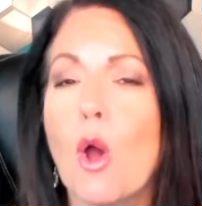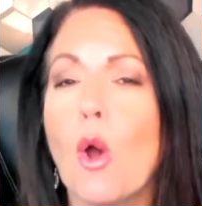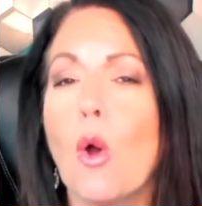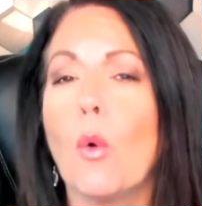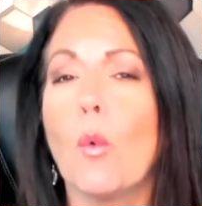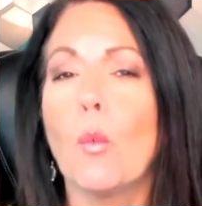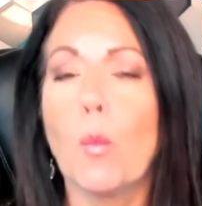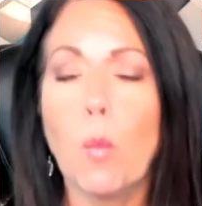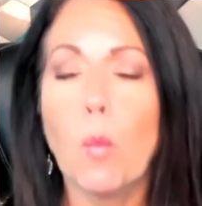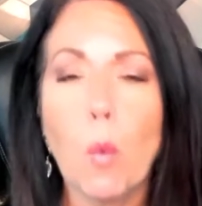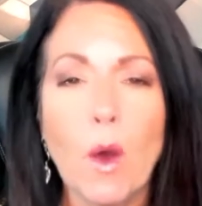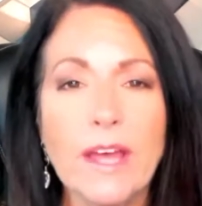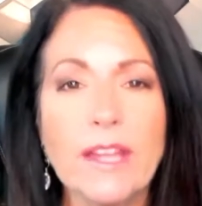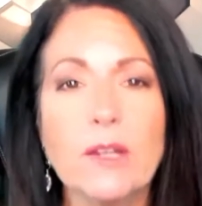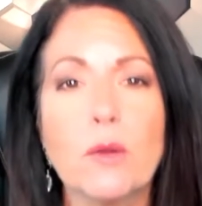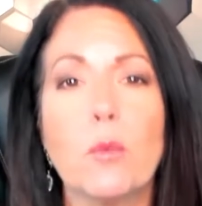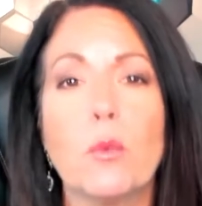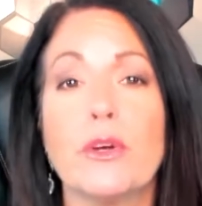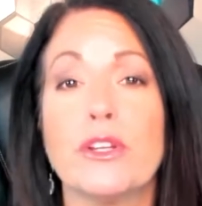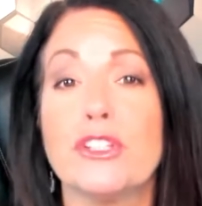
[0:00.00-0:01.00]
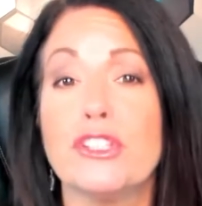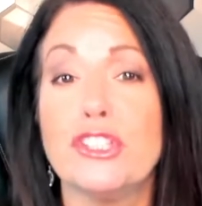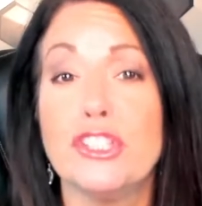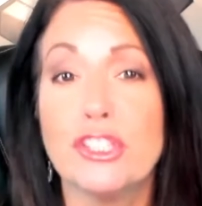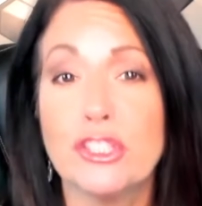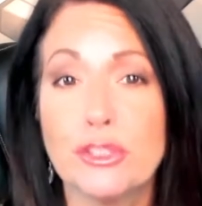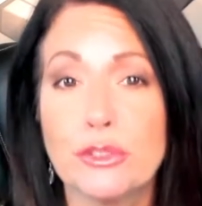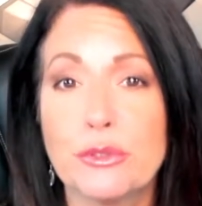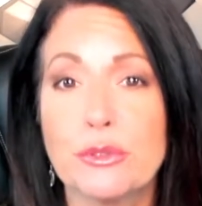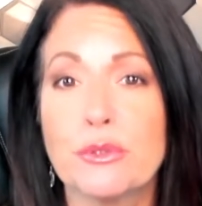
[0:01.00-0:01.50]
what would
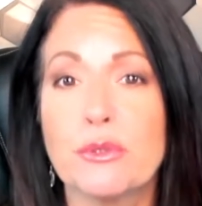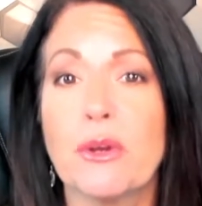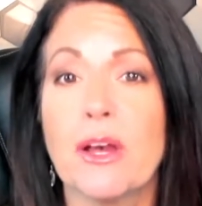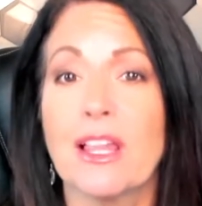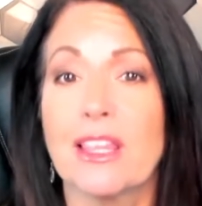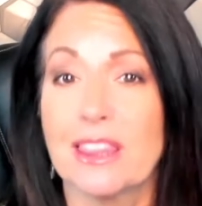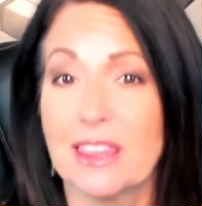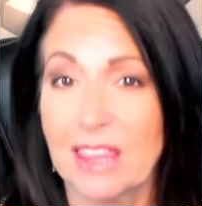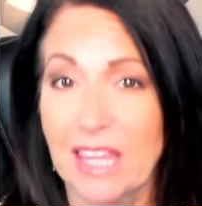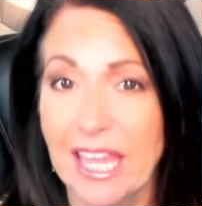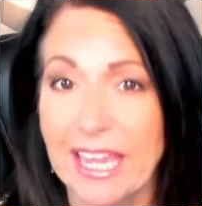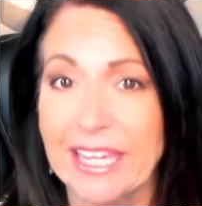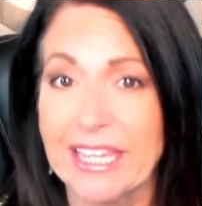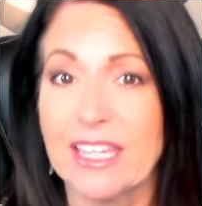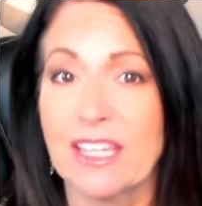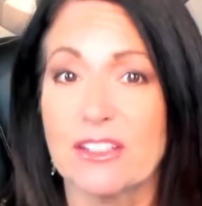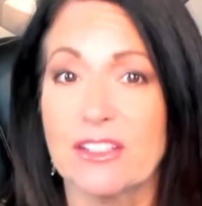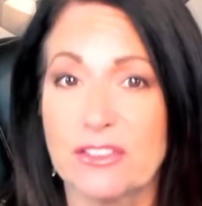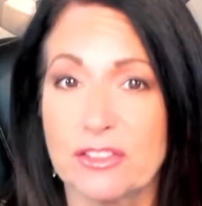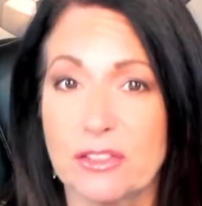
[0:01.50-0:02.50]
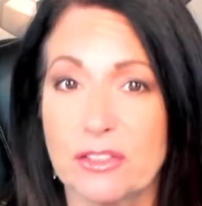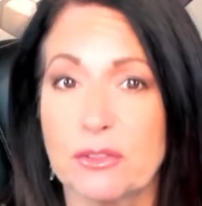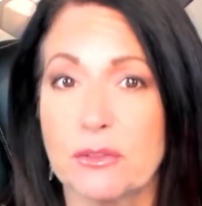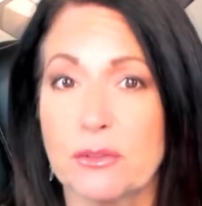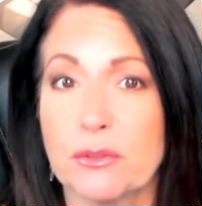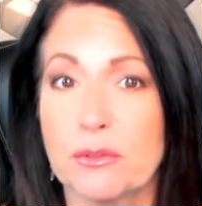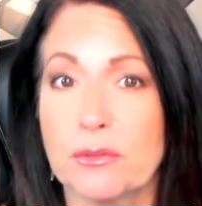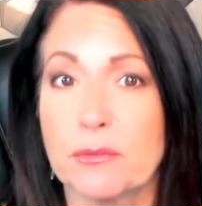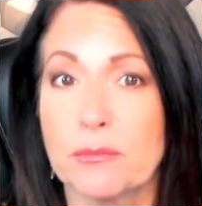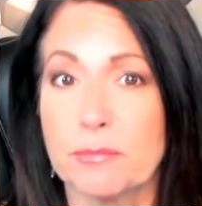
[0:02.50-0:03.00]
you like
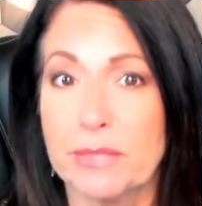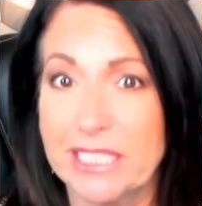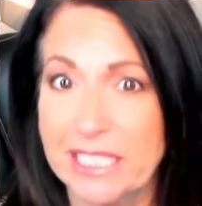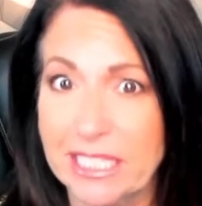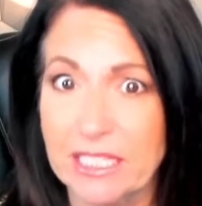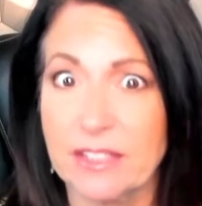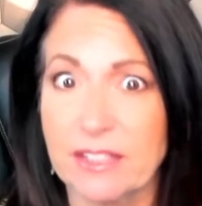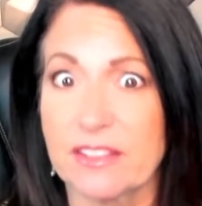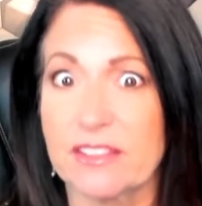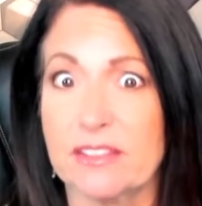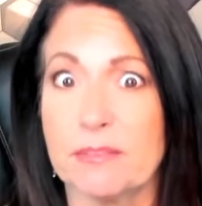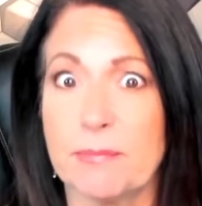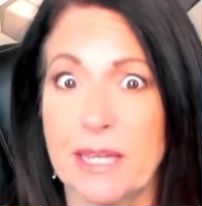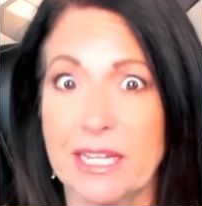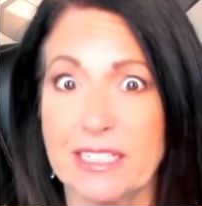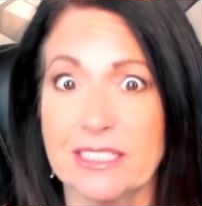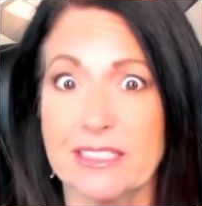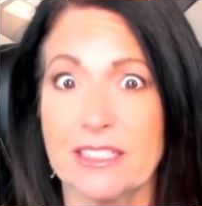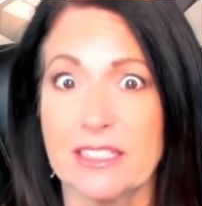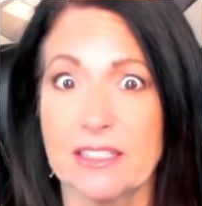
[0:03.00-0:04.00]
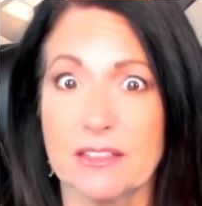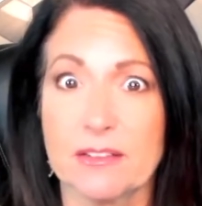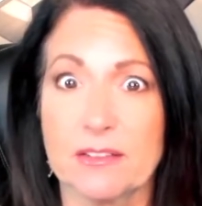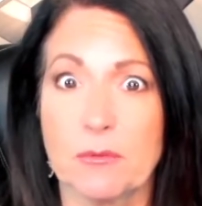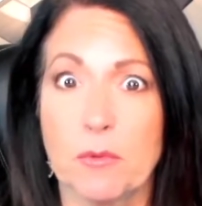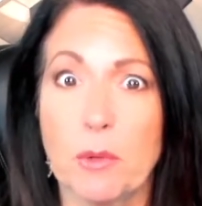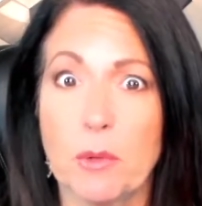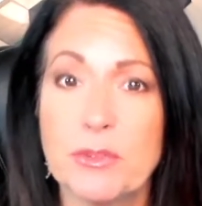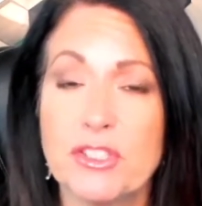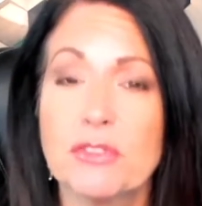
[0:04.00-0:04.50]
to begin expecting?
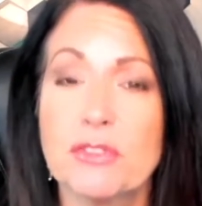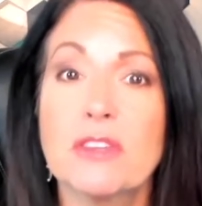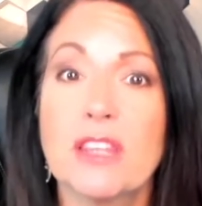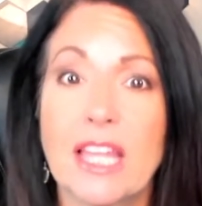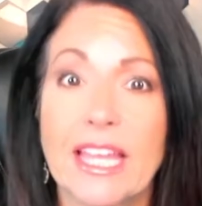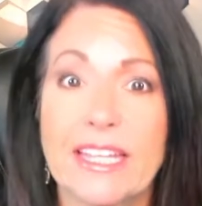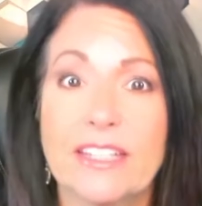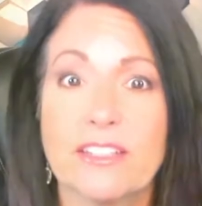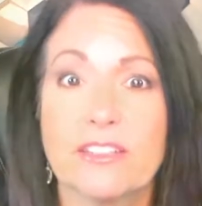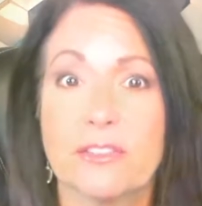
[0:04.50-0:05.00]
What would you like to